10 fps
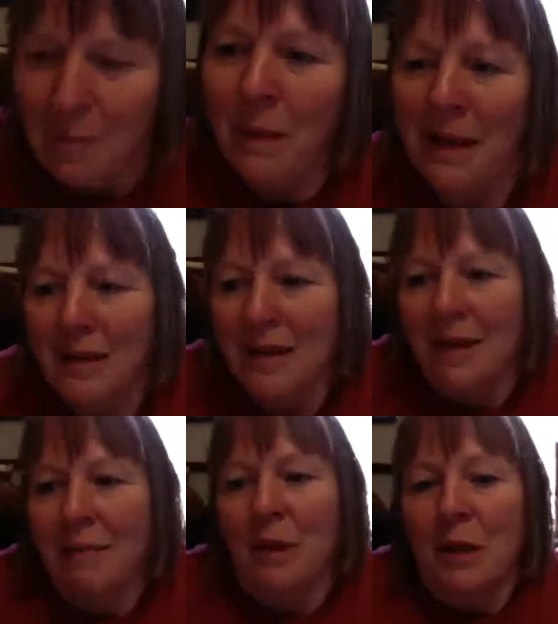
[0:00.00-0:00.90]
But I
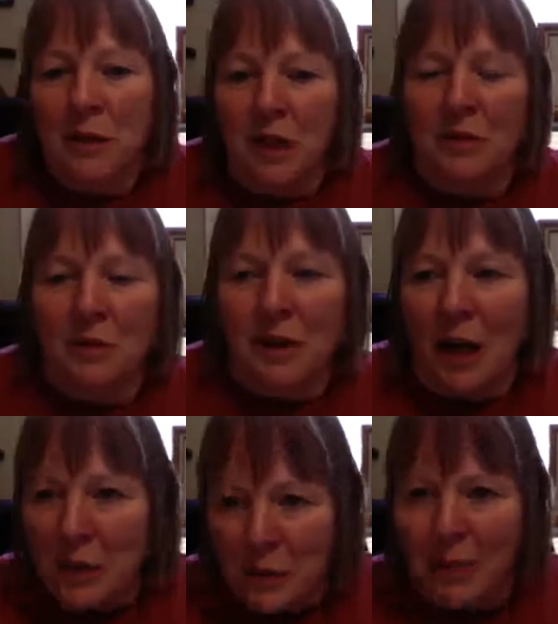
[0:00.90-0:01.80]
think Pluto
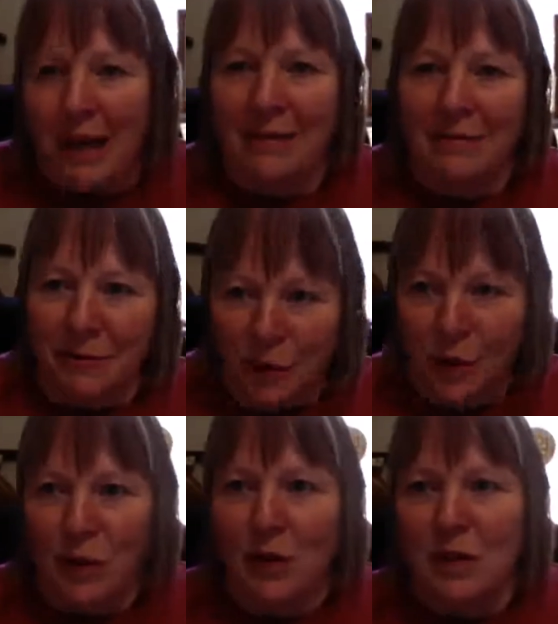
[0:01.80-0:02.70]
goes back and
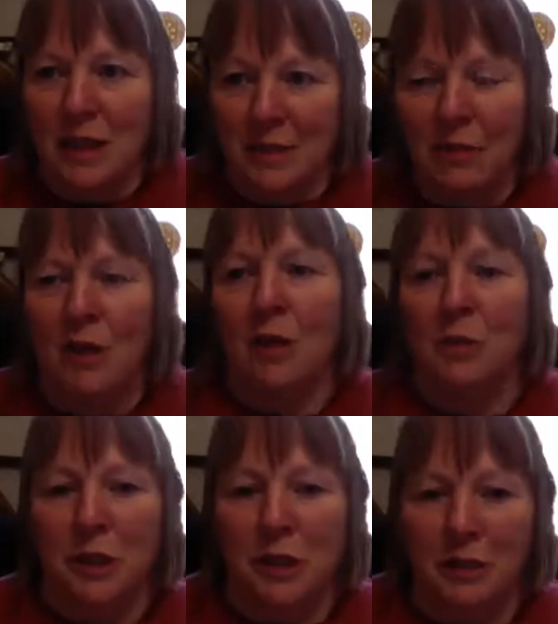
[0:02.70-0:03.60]
forth to give you the
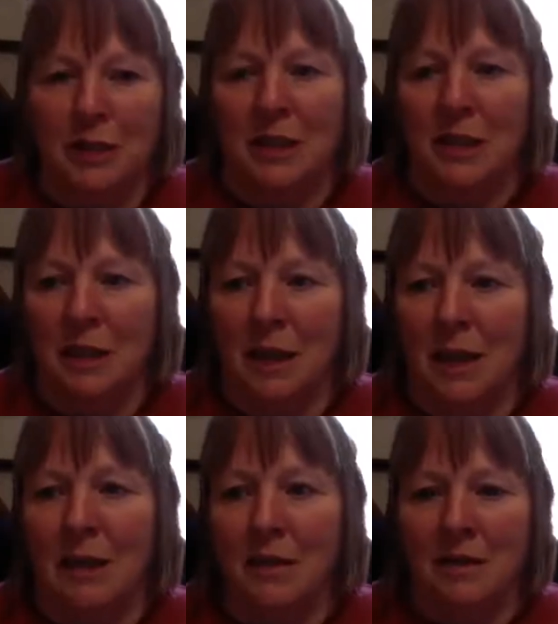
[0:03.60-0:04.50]
opportunity to get
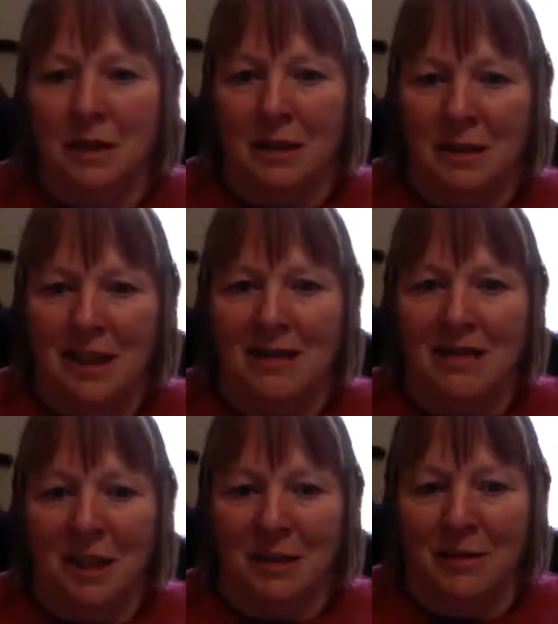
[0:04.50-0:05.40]
used to this
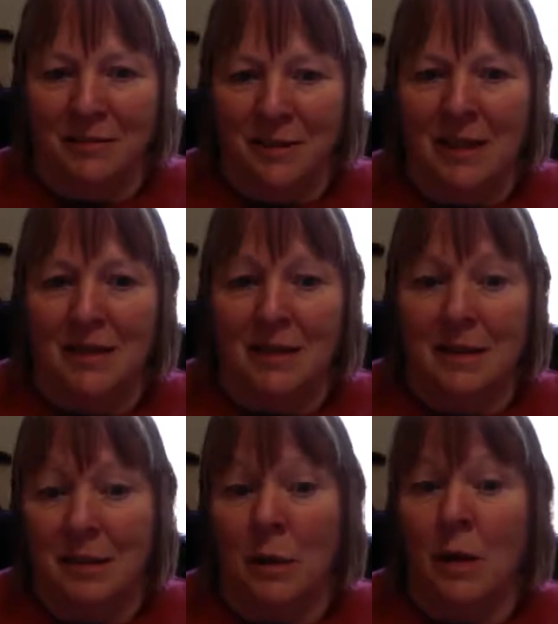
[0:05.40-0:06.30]
energy of this,
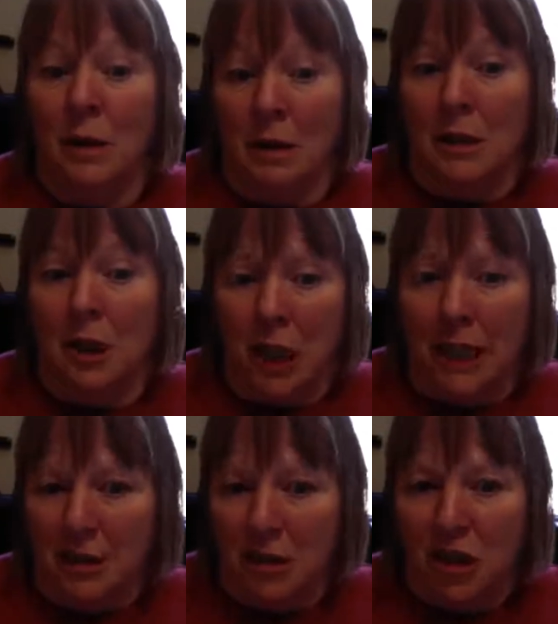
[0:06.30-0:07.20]
you are going to
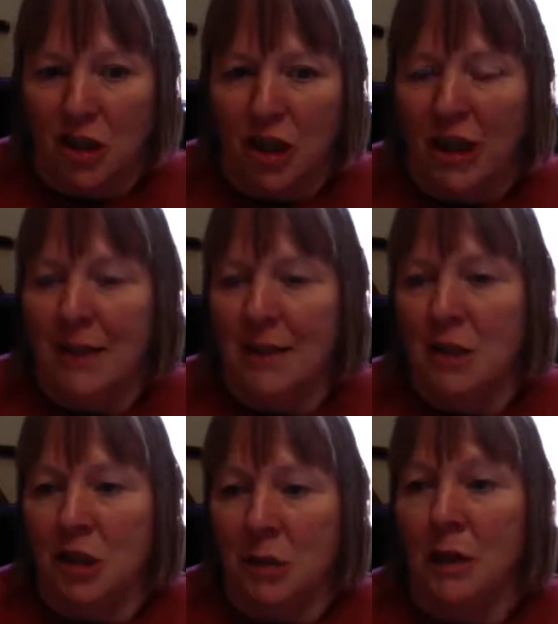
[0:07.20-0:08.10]
change
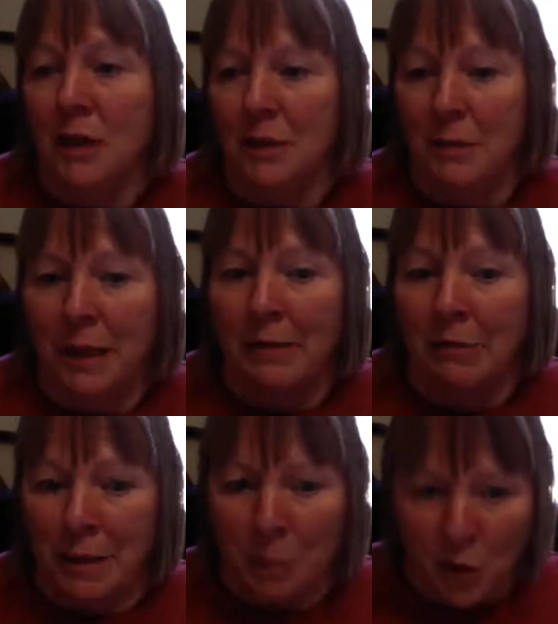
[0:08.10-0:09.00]
and you are going to be
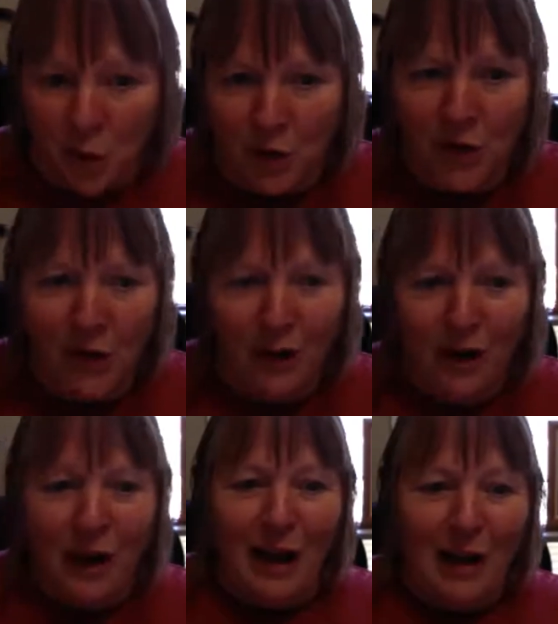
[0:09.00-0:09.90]
reborn.
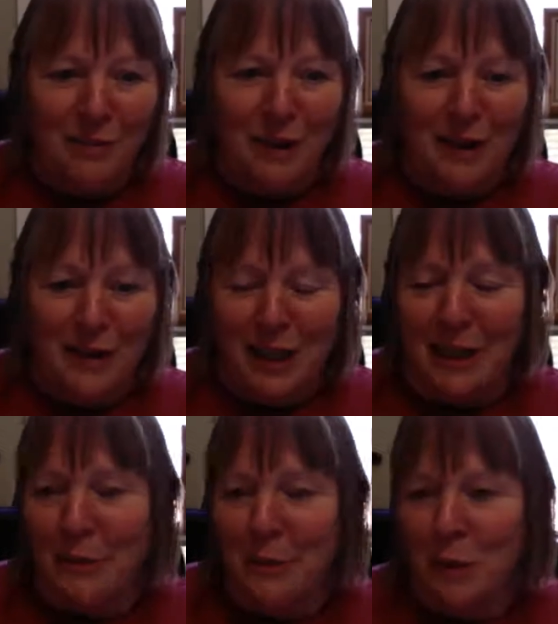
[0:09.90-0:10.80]
And by the
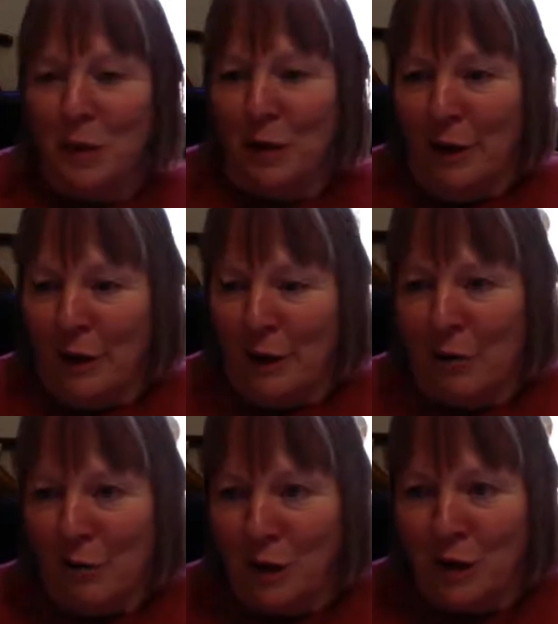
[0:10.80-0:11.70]
time, you're
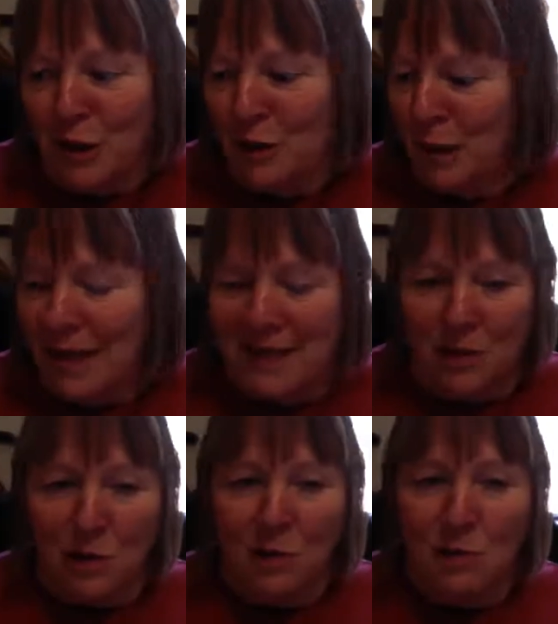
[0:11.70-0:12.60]
on the third pass
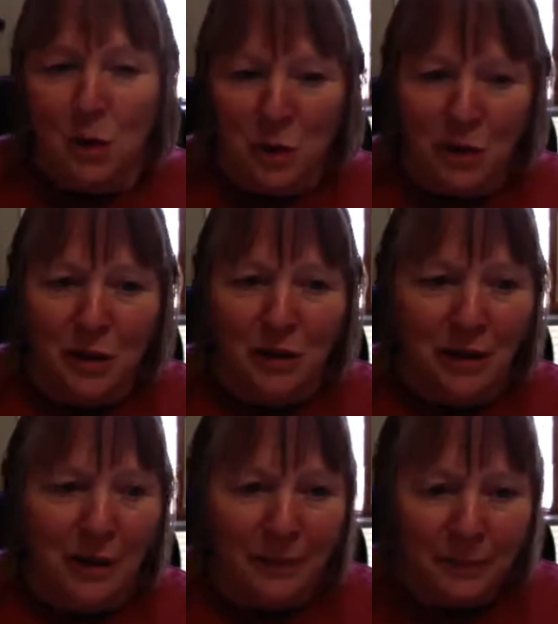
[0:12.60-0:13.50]
or more, you're
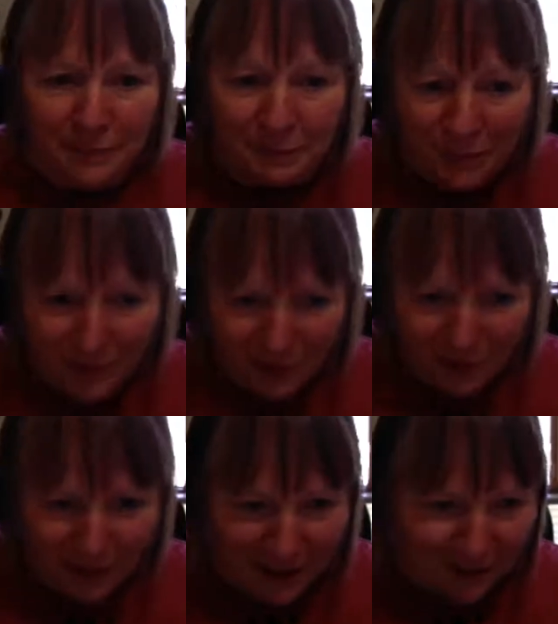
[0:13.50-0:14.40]
going, all
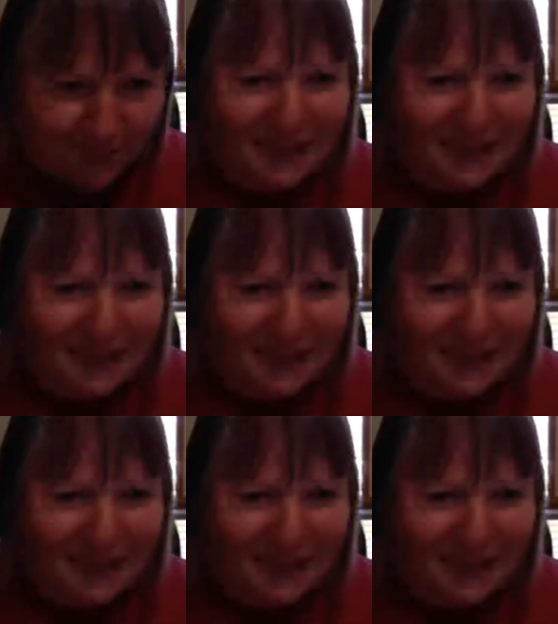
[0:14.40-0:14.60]
right,